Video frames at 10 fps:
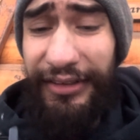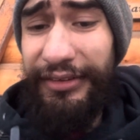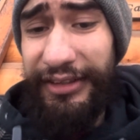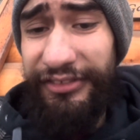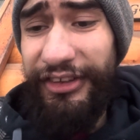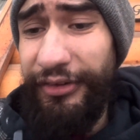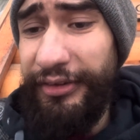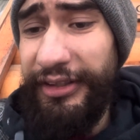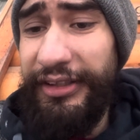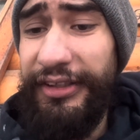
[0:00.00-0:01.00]
considering
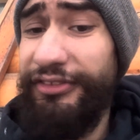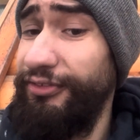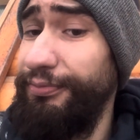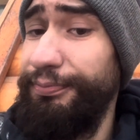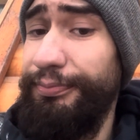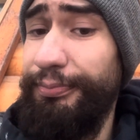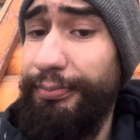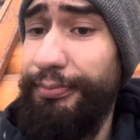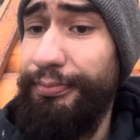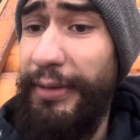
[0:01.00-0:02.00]
that it's
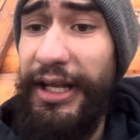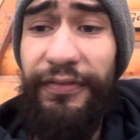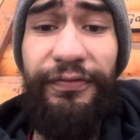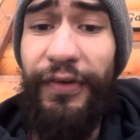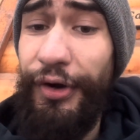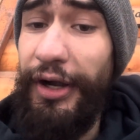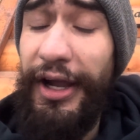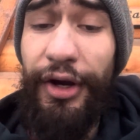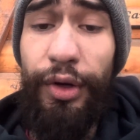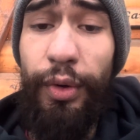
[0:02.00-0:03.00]
made far
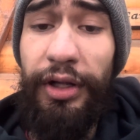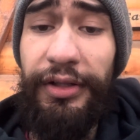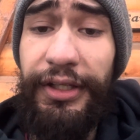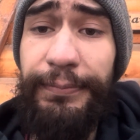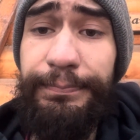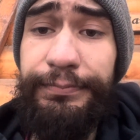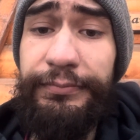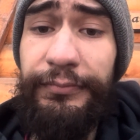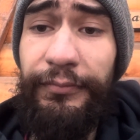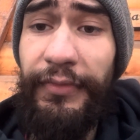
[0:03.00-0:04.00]
higher quality
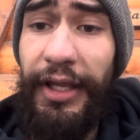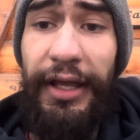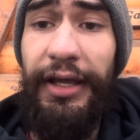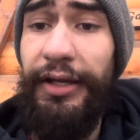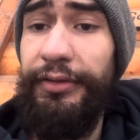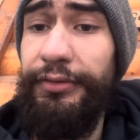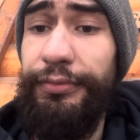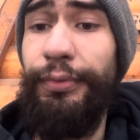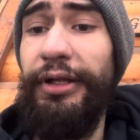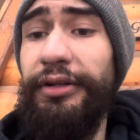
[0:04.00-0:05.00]
and
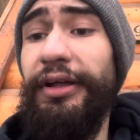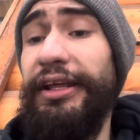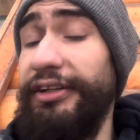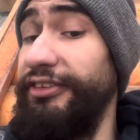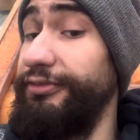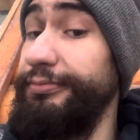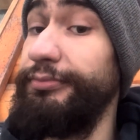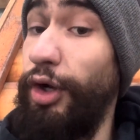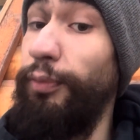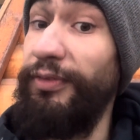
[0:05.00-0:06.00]
will, at least
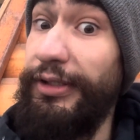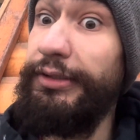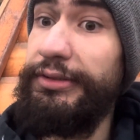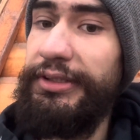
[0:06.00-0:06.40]
hopefully,